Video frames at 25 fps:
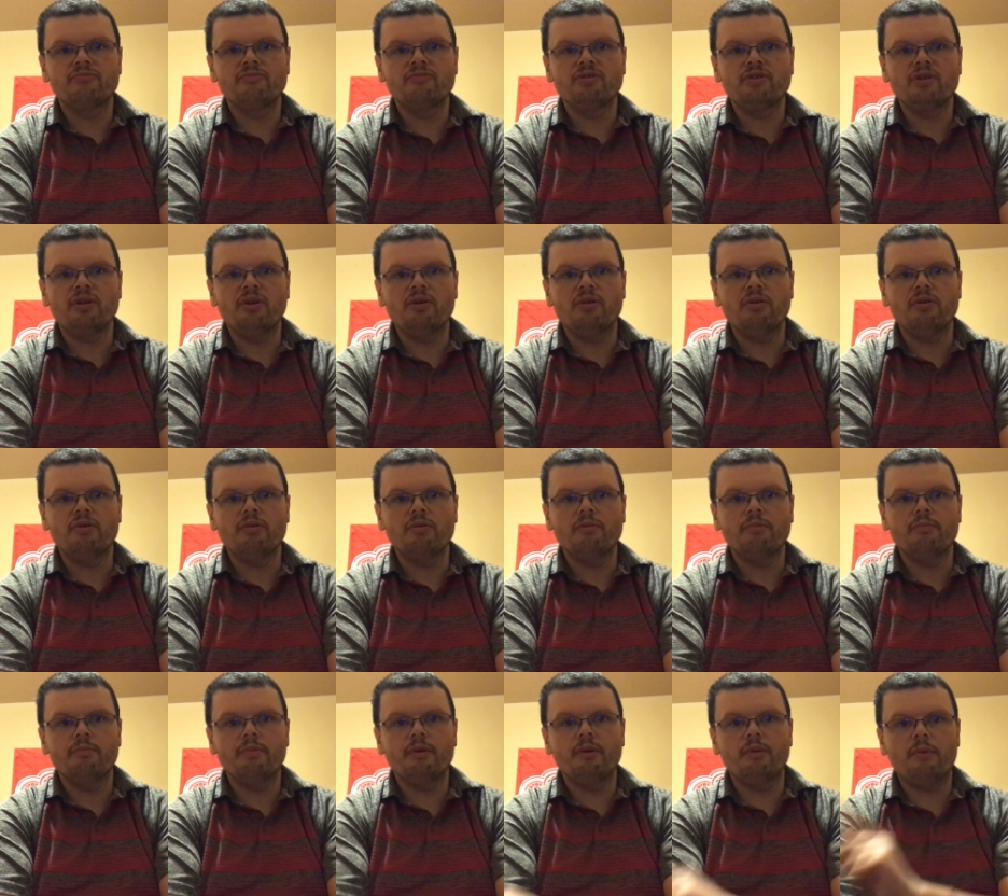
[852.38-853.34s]
so
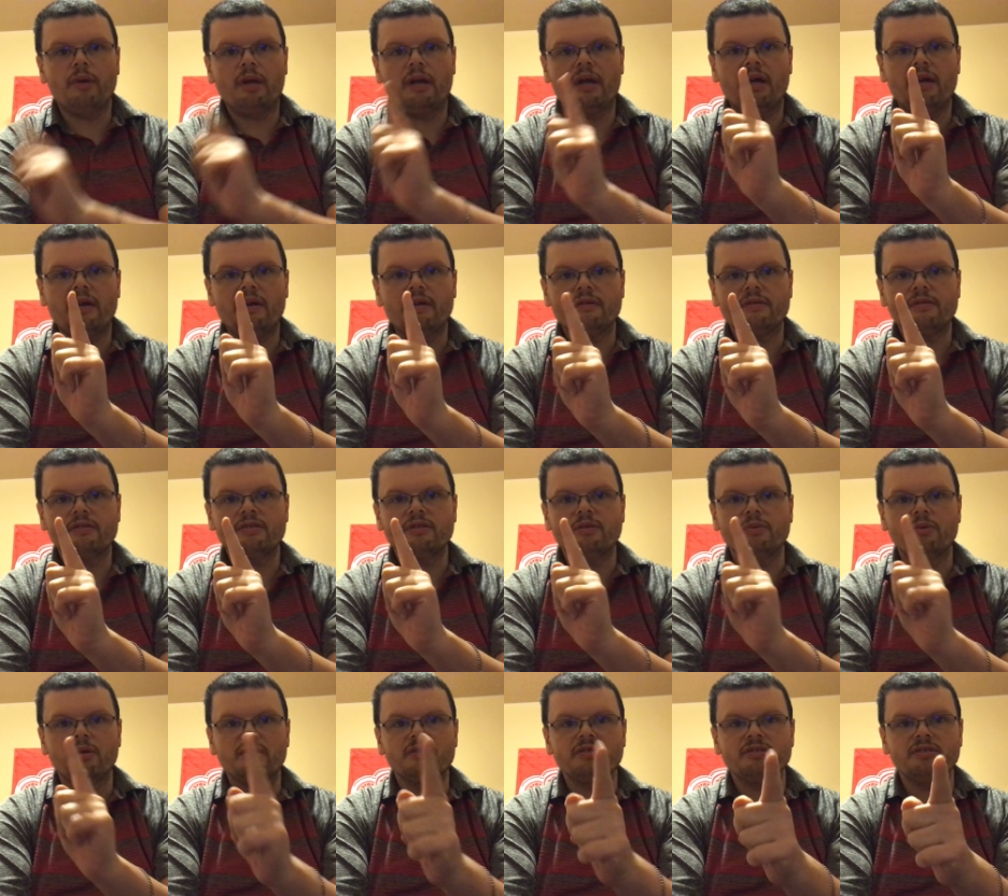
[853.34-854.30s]
beware
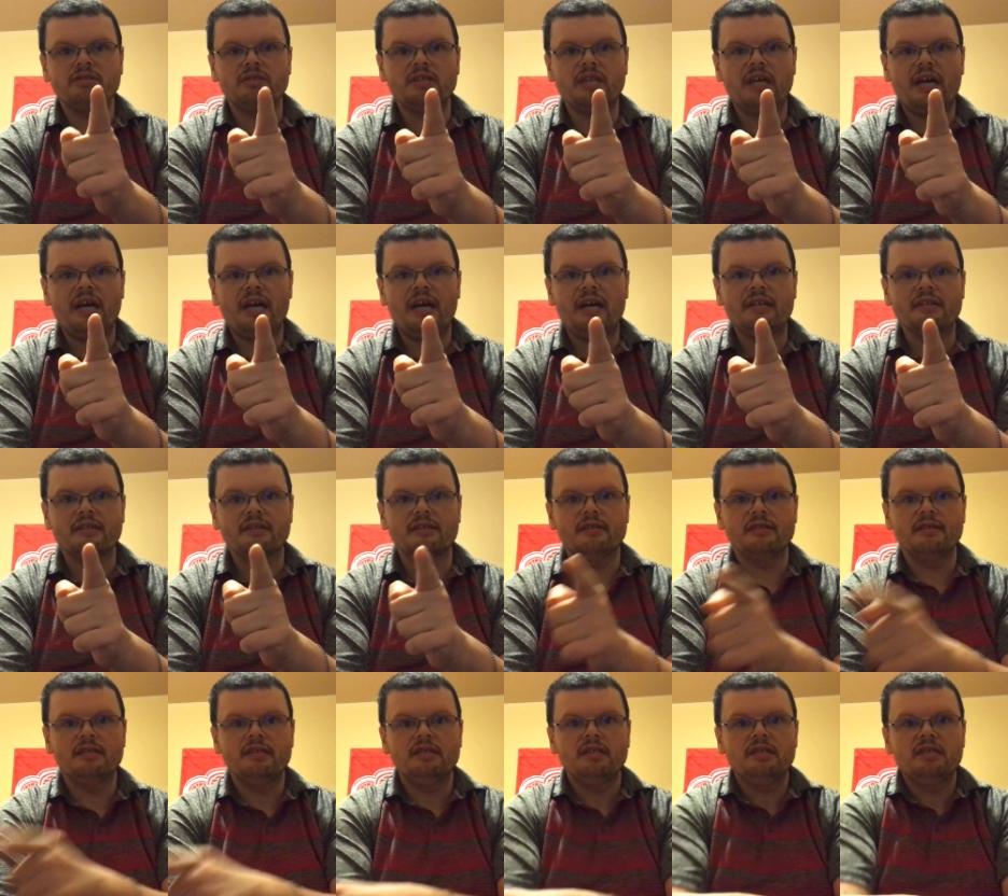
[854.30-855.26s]
to watch that
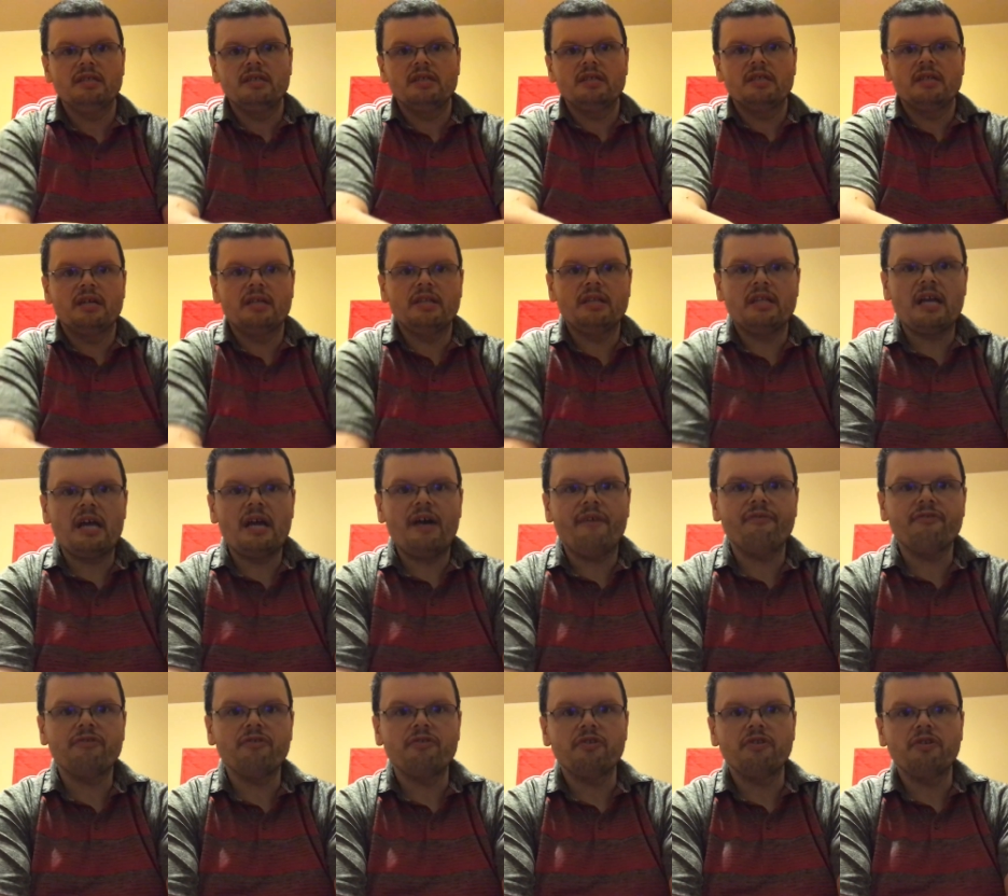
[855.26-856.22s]
in the
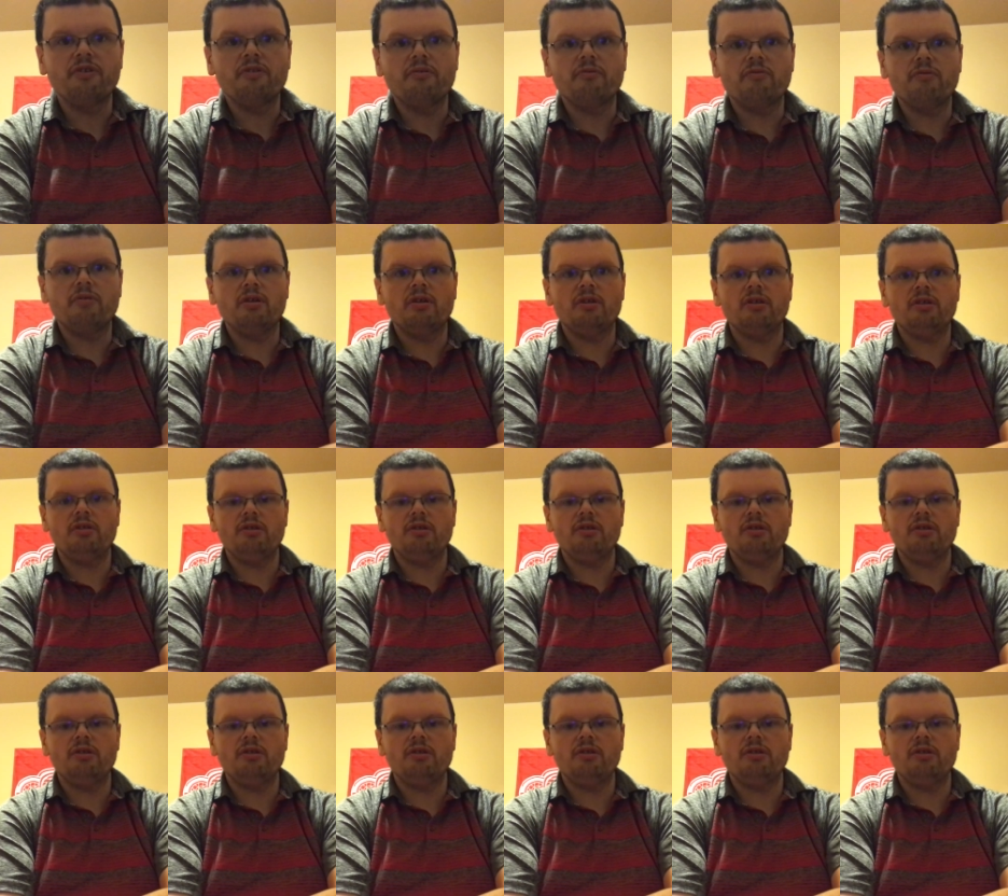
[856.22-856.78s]
afternoon.